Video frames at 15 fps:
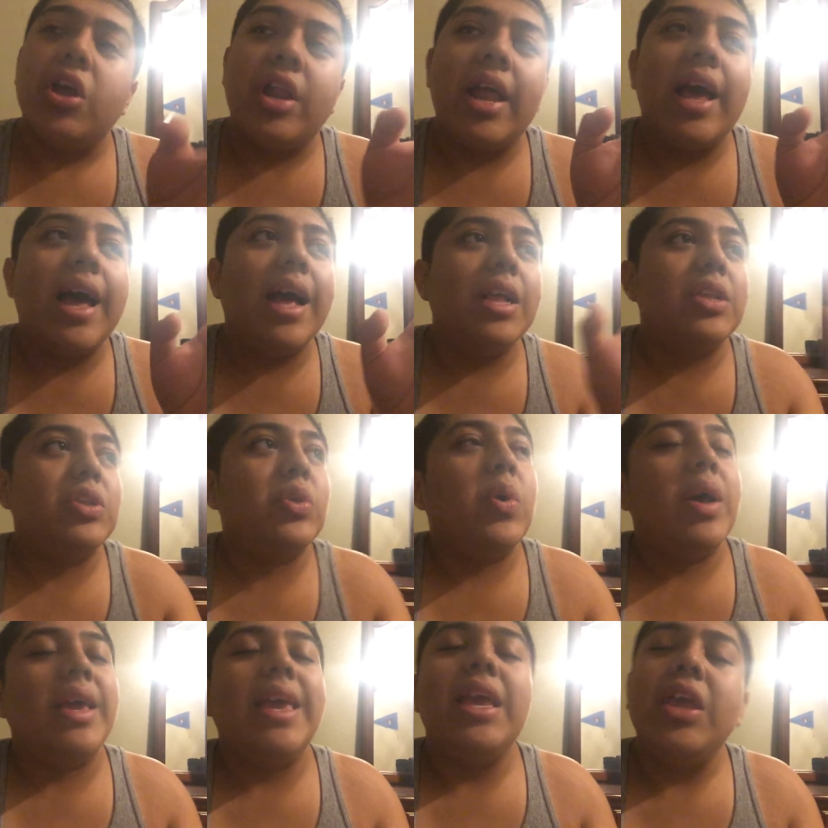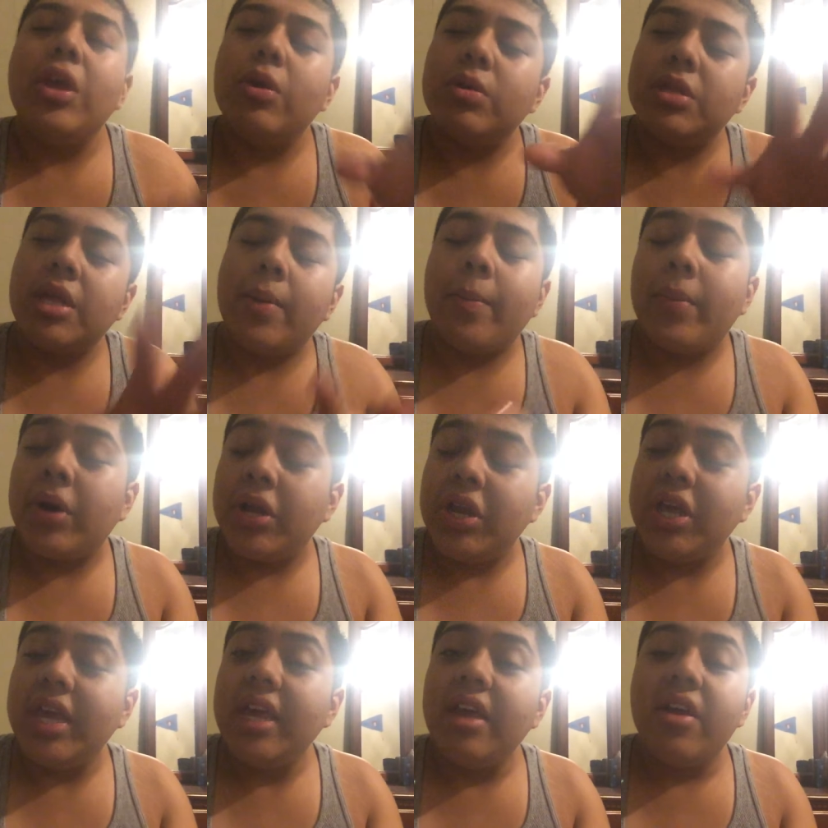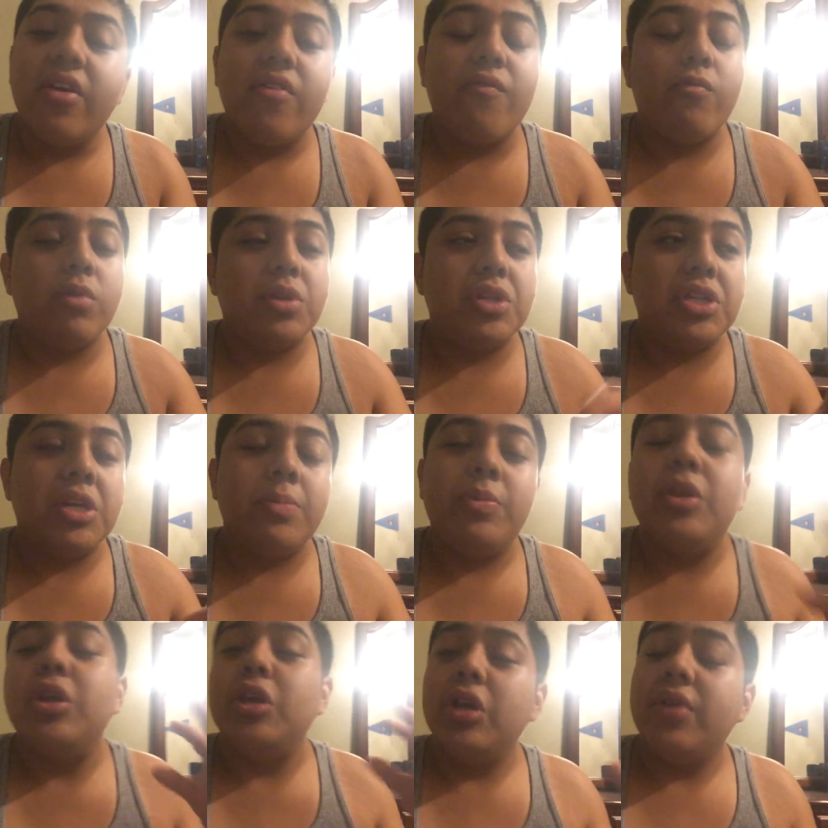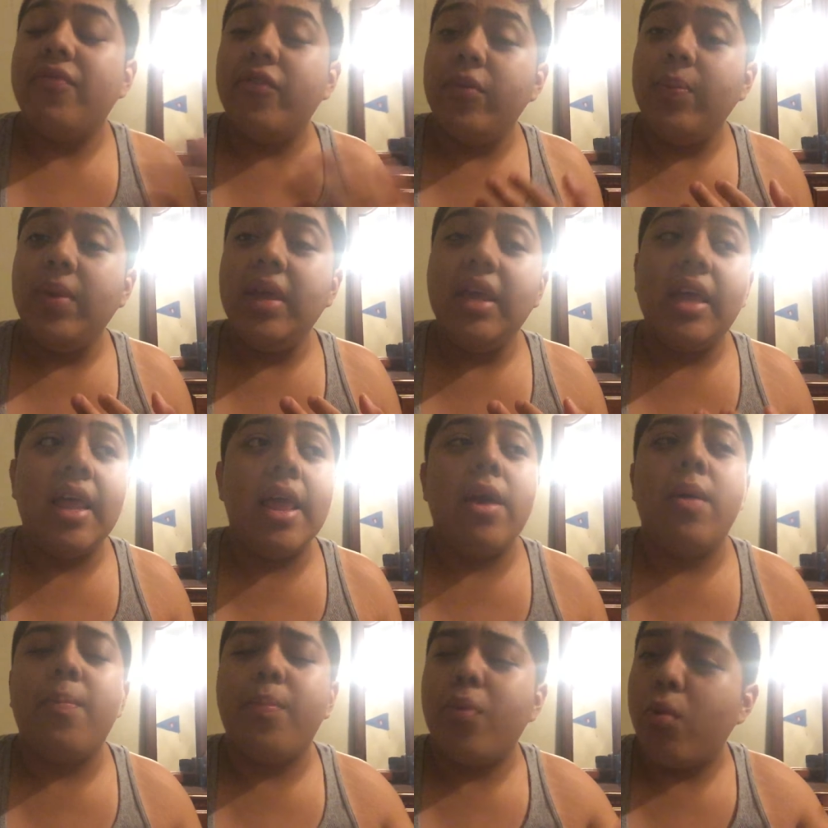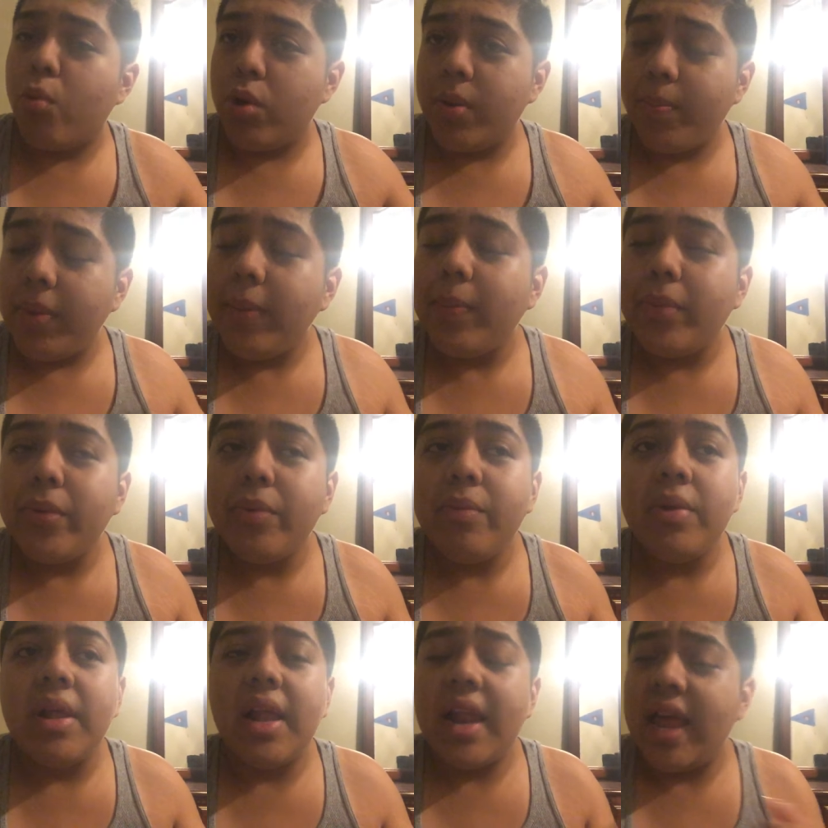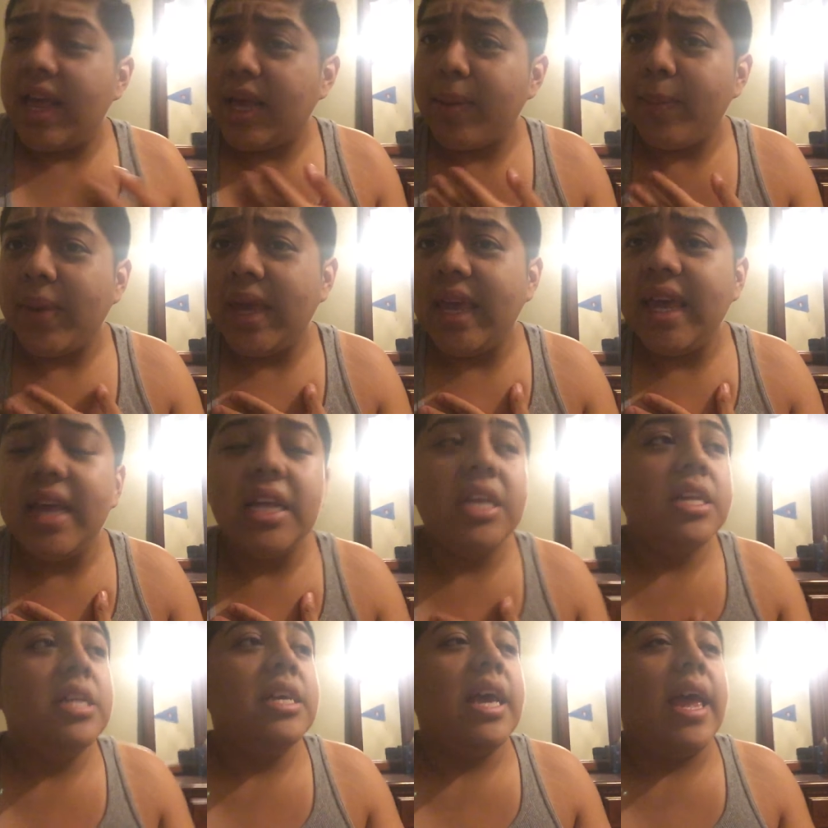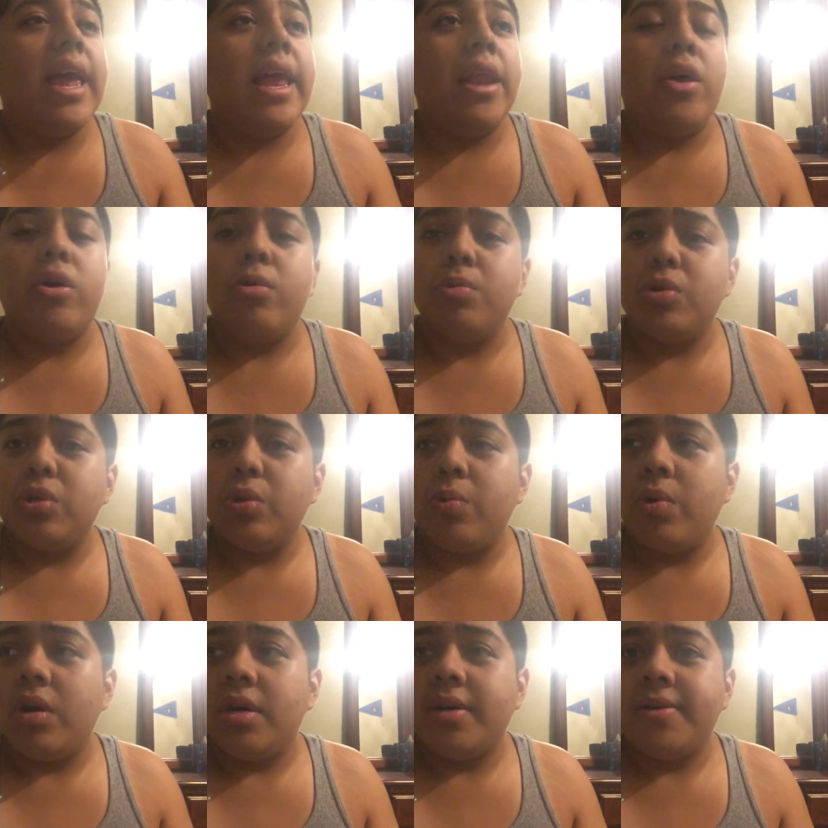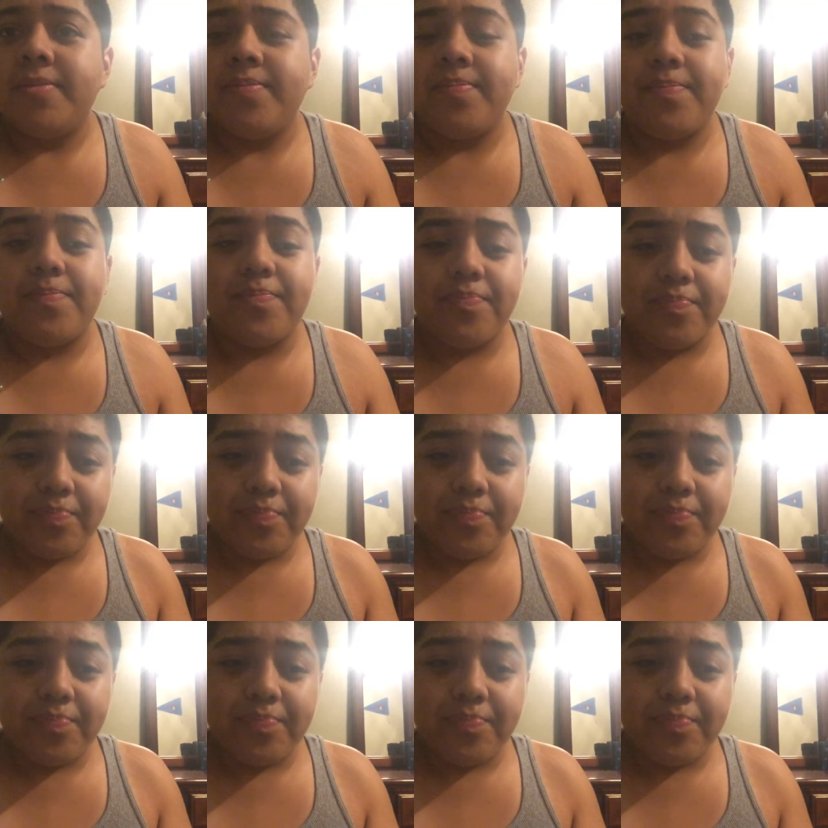Can I? So I can use that money for something good for me and help poor people like me, and also um